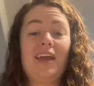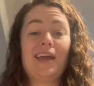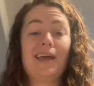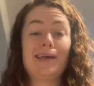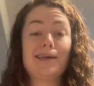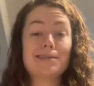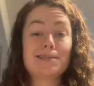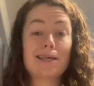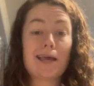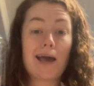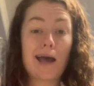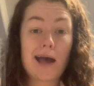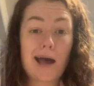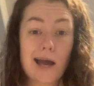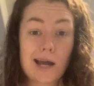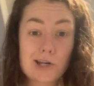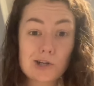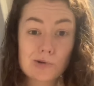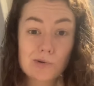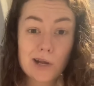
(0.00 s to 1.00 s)
is,
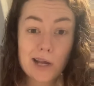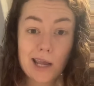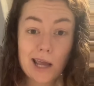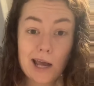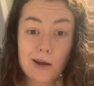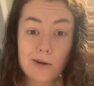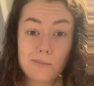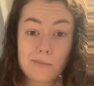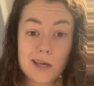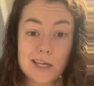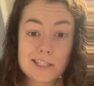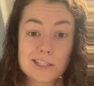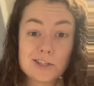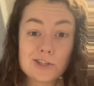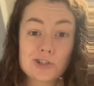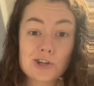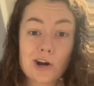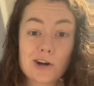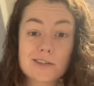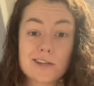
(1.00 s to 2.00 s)
I drink out of mason
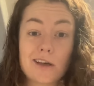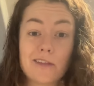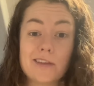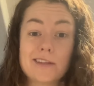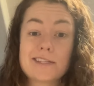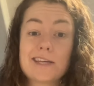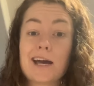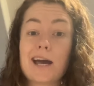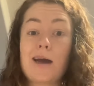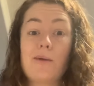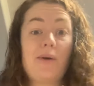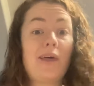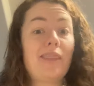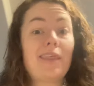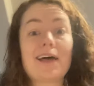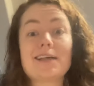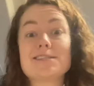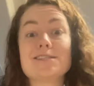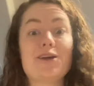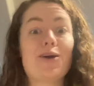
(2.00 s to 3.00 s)
jars all the time, and
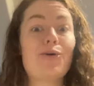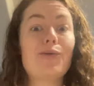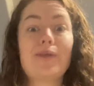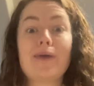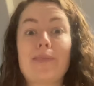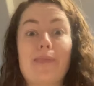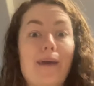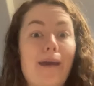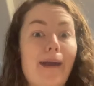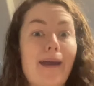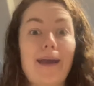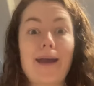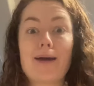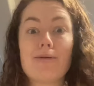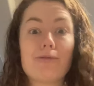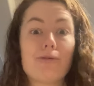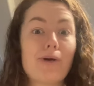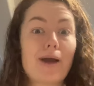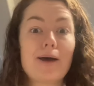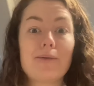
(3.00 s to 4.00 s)
that's the only thing I
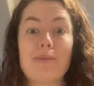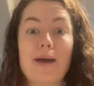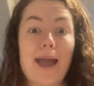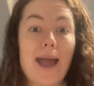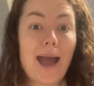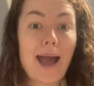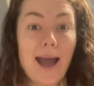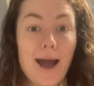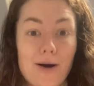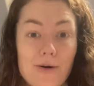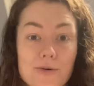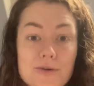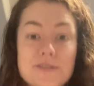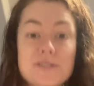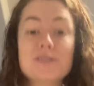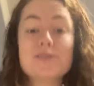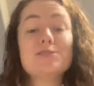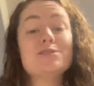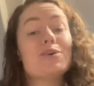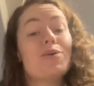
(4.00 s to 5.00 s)
have around my
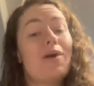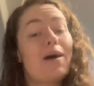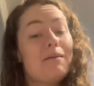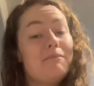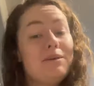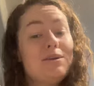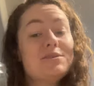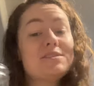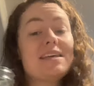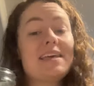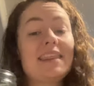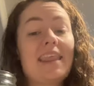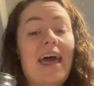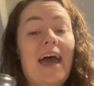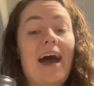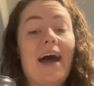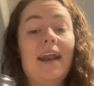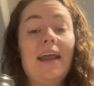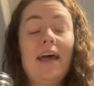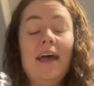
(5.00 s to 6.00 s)
house, so I'm using
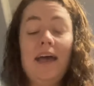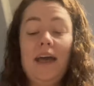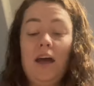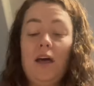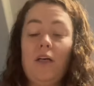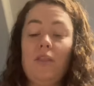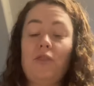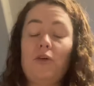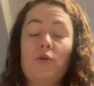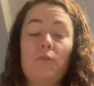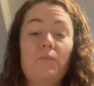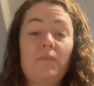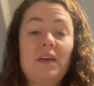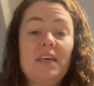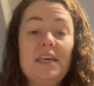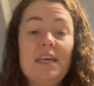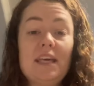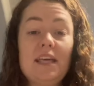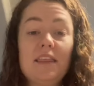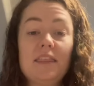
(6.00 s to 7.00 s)
that. The
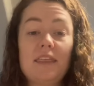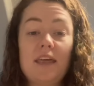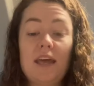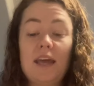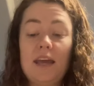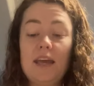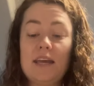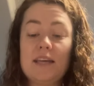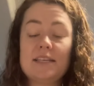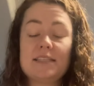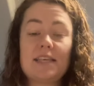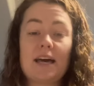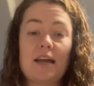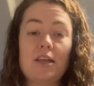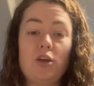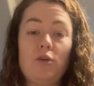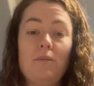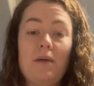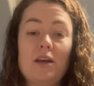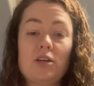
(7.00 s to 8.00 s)
key thing is
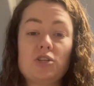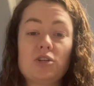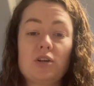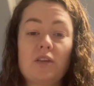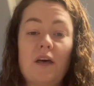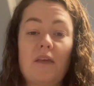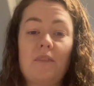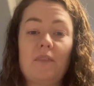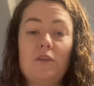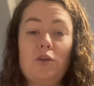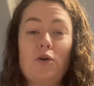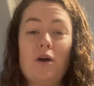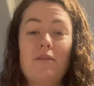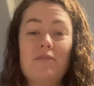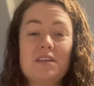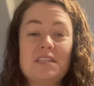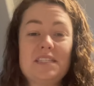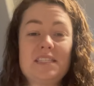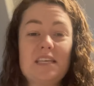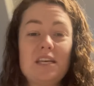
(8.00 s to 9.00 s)
that you make sure that you
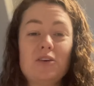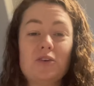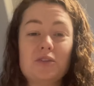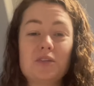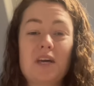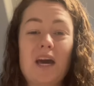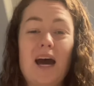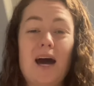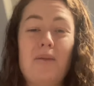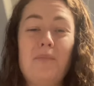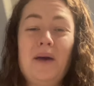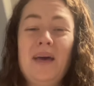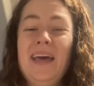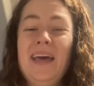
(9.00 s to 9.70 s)
have a sealed cup.